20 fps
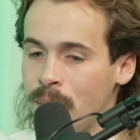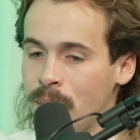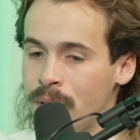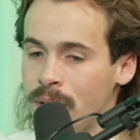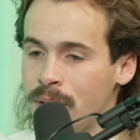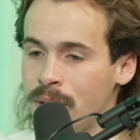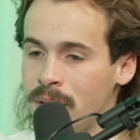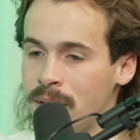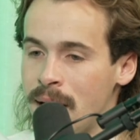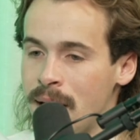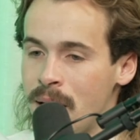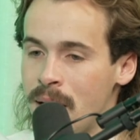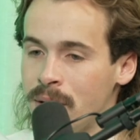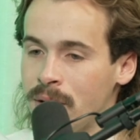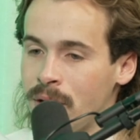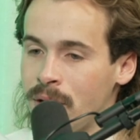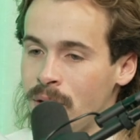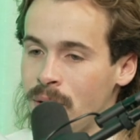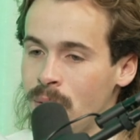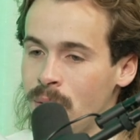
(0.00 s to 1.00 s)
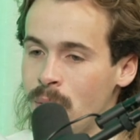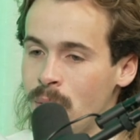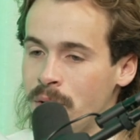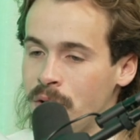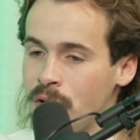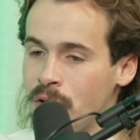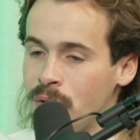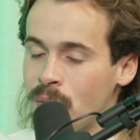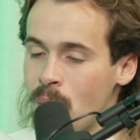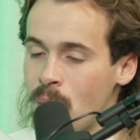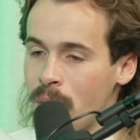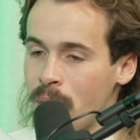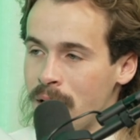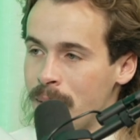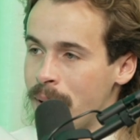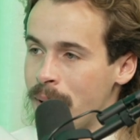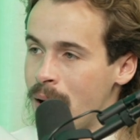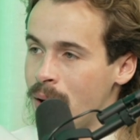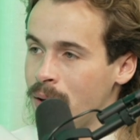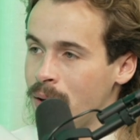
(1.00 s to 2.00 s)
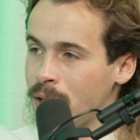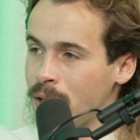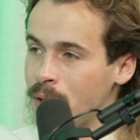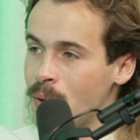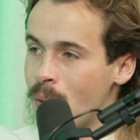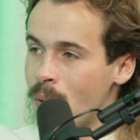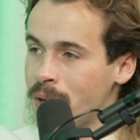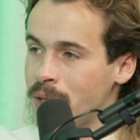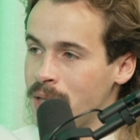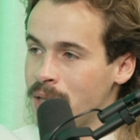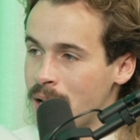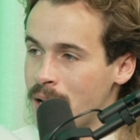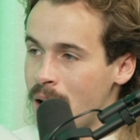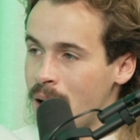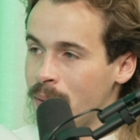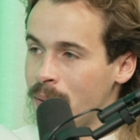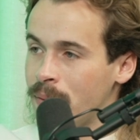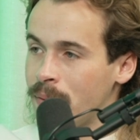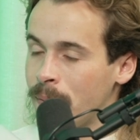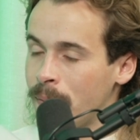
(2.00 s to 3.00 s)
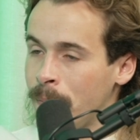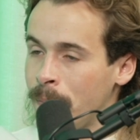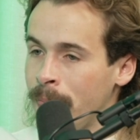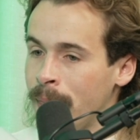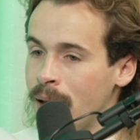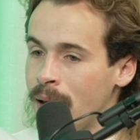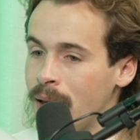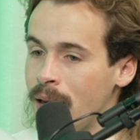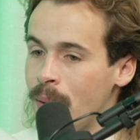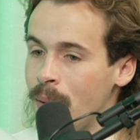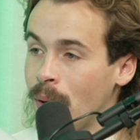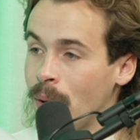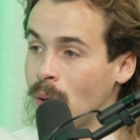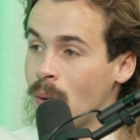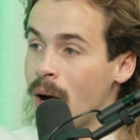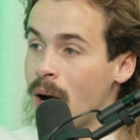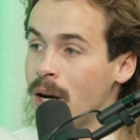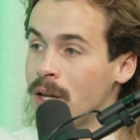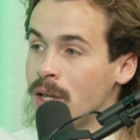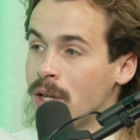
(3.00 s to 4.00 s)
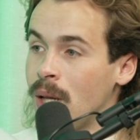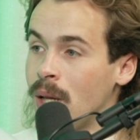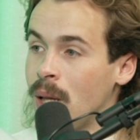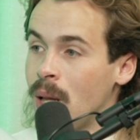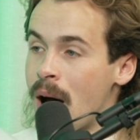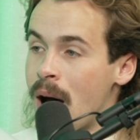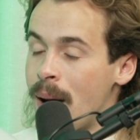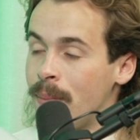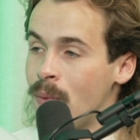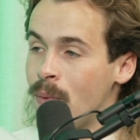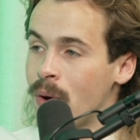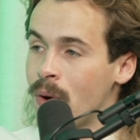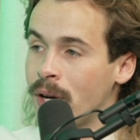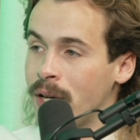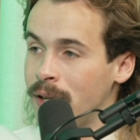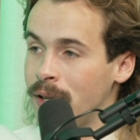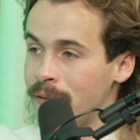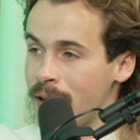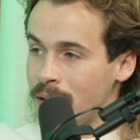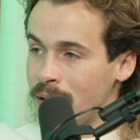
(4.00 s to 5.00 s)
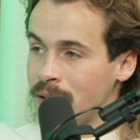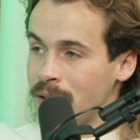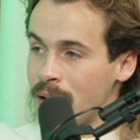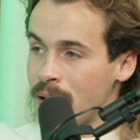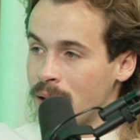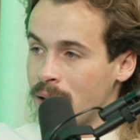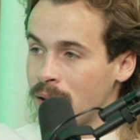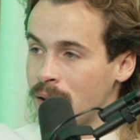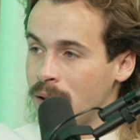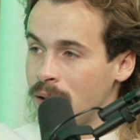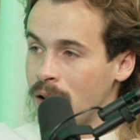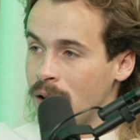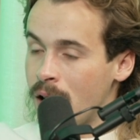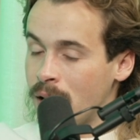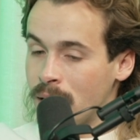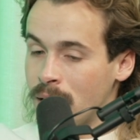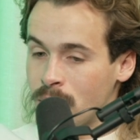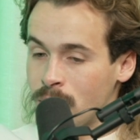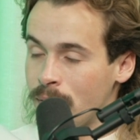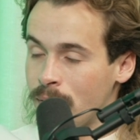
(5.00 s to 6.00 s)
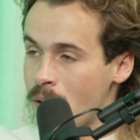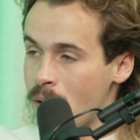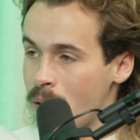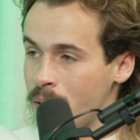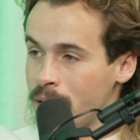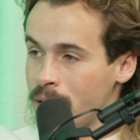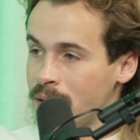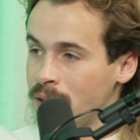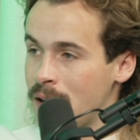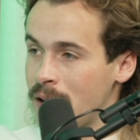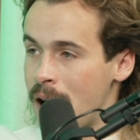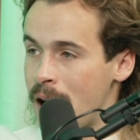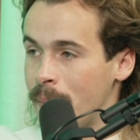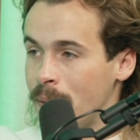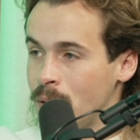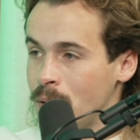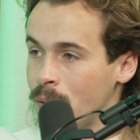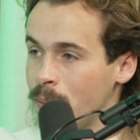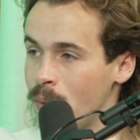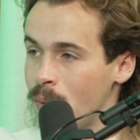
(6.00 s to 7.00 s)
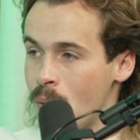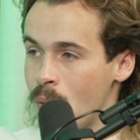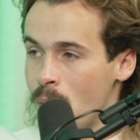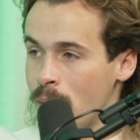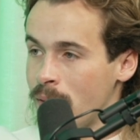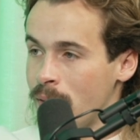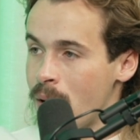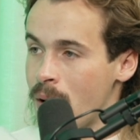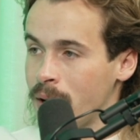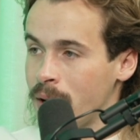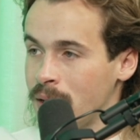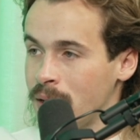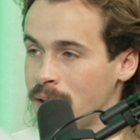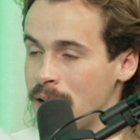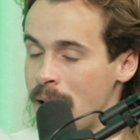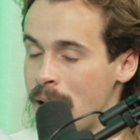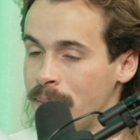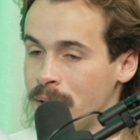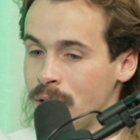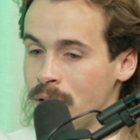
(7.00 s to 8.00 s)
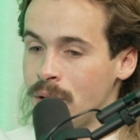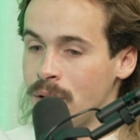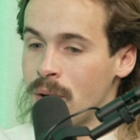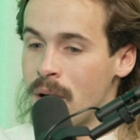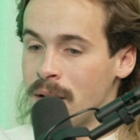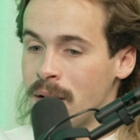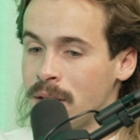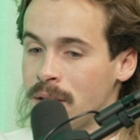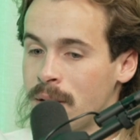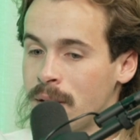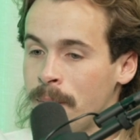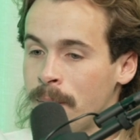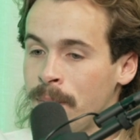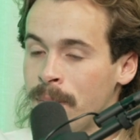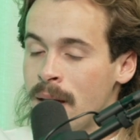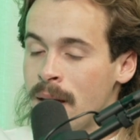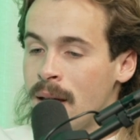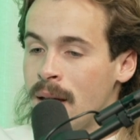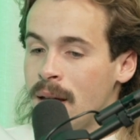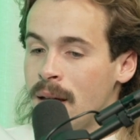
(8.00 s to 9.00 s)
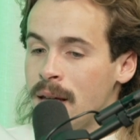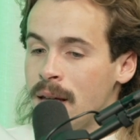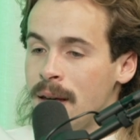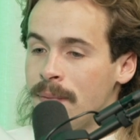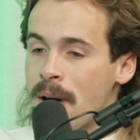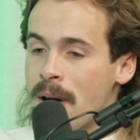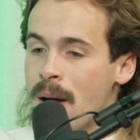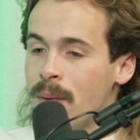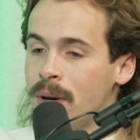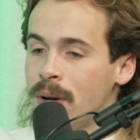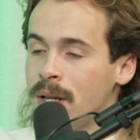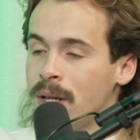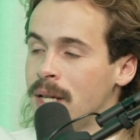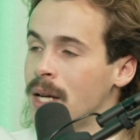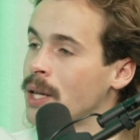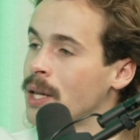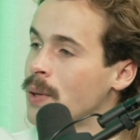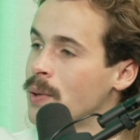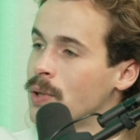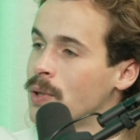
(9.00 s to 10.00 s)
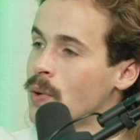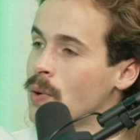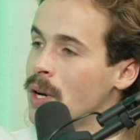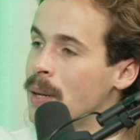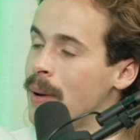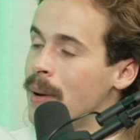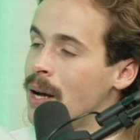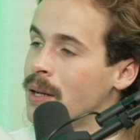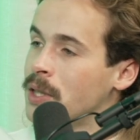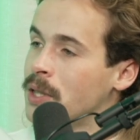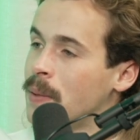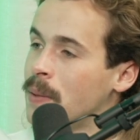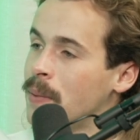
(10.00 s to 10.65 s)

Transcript: to tell you a story about yourself, it requires a lot more convincing. Unless we've already established rapport, we've already established trust. If I were to tell you a story about someone